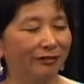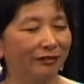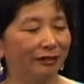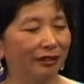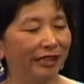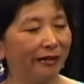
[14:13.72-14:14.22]

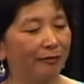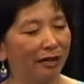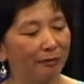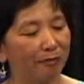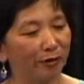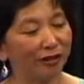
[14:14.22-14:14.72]
they,
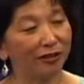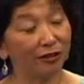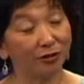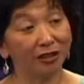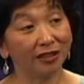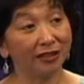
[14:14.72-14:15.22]
my brother and
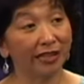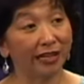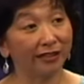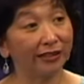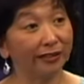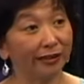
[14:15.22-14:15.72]
two sisters,
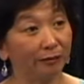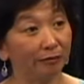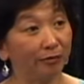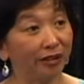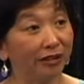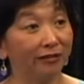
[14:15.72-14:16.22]
ended up
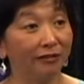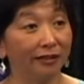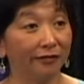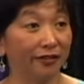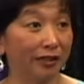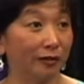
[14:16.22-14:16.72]
being
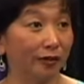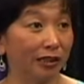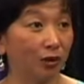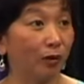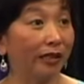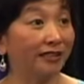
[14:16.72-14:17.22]
in commas
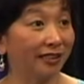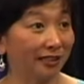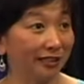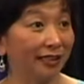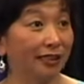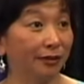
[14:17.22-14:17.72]
quite
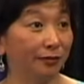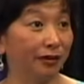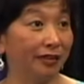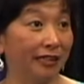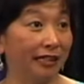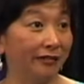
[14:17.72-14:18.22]
successful
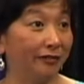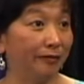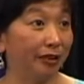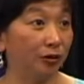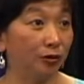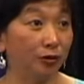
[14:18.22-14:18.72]
in life. I
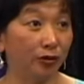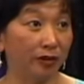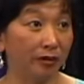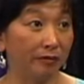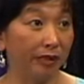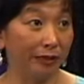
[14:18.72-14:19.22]
mean, two of
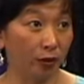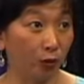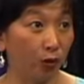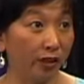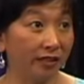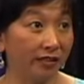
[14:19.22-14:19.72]
them are
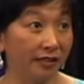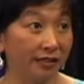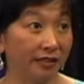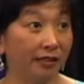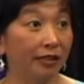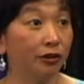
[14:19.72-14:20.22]
lawyers,
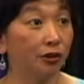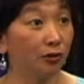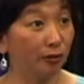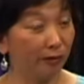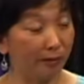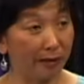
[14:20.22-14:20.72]
two
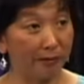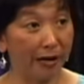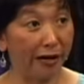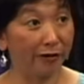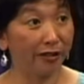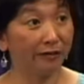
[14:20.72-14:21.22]
of them are
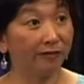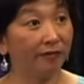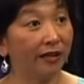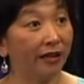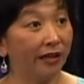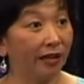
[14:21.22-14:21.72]
married,
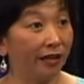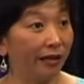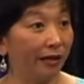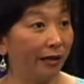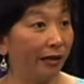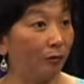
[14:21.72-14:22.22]

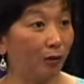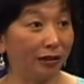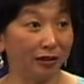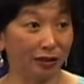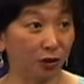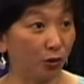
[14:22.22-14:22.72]
uh, and
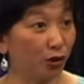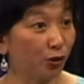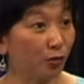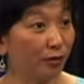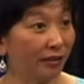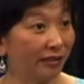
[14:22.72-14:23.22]
one's a
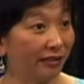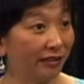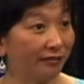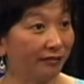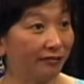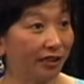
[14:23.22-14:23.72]
social worker,
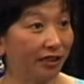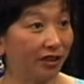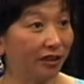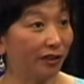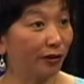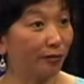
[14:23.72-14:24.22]
and Fantastic.
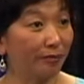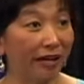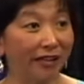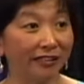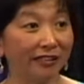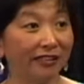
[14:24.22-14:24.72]
she's got a
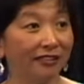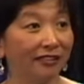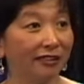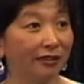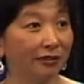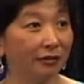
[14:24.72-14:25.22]
partner.
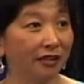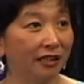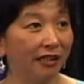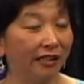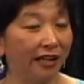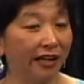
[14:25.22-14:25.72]
So,
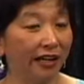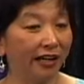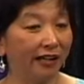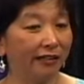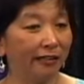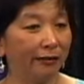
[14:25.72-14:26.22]

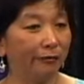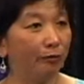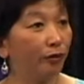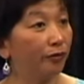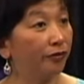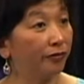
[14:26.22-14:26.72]
and then
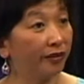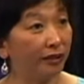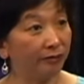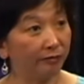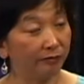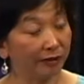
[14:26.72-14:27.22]
both of
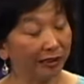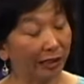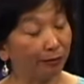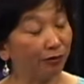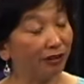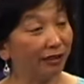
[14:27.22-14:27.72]
them uh,
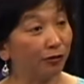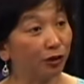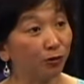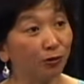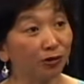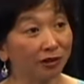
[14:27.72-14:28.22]
couples have
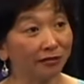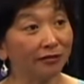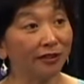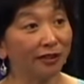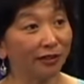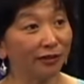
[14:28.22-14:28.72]
children.
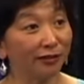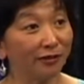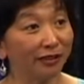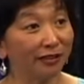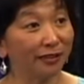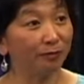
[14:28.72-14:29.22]
So
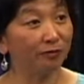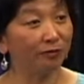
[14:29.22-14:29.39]
it's,